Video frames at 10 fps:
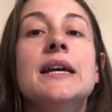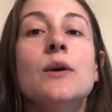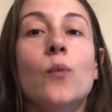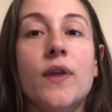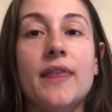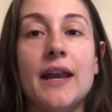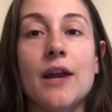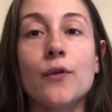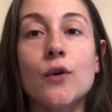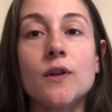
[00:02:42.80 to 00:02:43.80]
With that
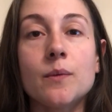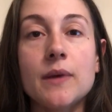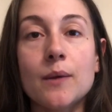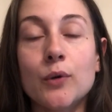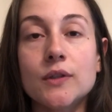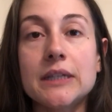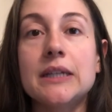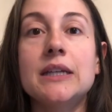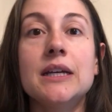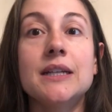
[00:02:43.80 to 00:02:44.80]
areola being pulled
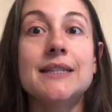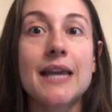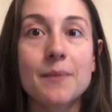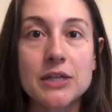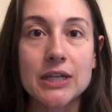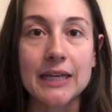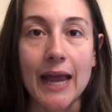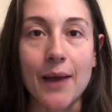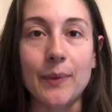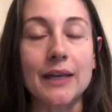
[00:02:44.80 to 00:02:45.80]
in, damage can
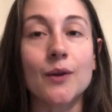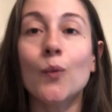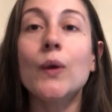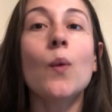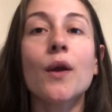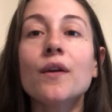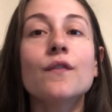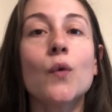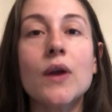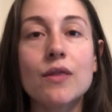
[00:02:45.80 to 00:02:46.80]
happen. We want to
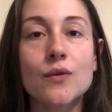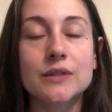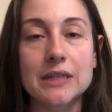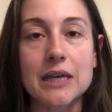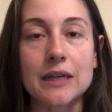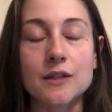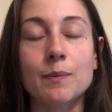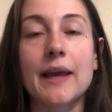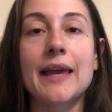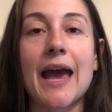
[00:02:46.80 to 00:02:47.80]
avoid those things
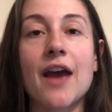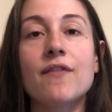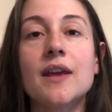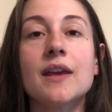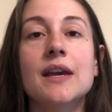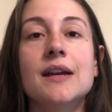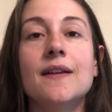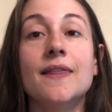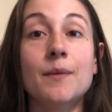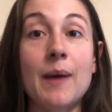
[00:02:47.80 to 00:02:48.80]
by having
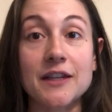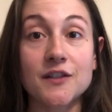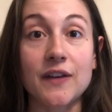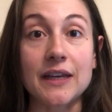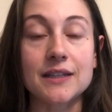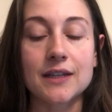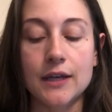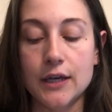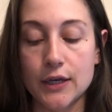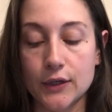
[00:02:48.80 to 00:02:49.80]
the best fit.
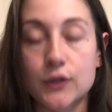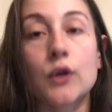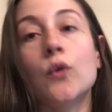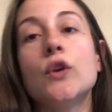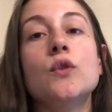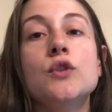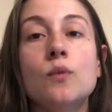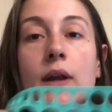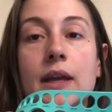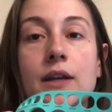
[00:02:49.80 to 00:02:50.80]
So you do
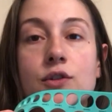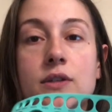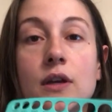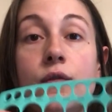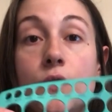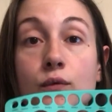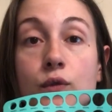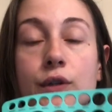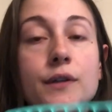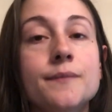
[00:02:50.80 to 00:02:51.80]
want to get yourself a
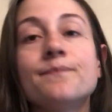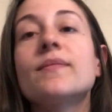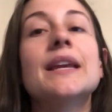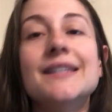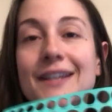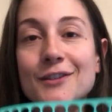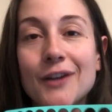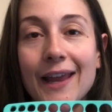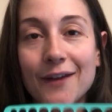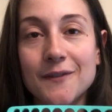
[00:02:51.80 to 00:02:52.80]
ruler. It does not
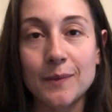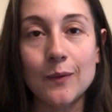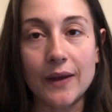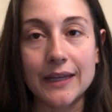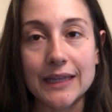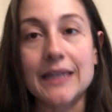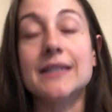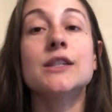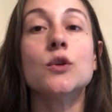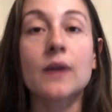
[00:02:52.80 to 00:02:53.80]
have to be one like
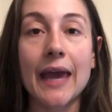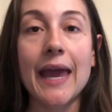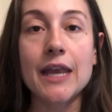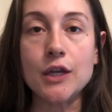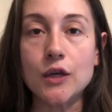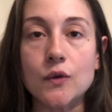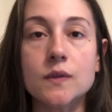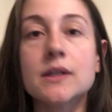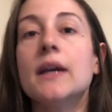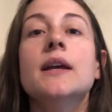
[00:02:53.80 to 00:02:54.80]
this. You can use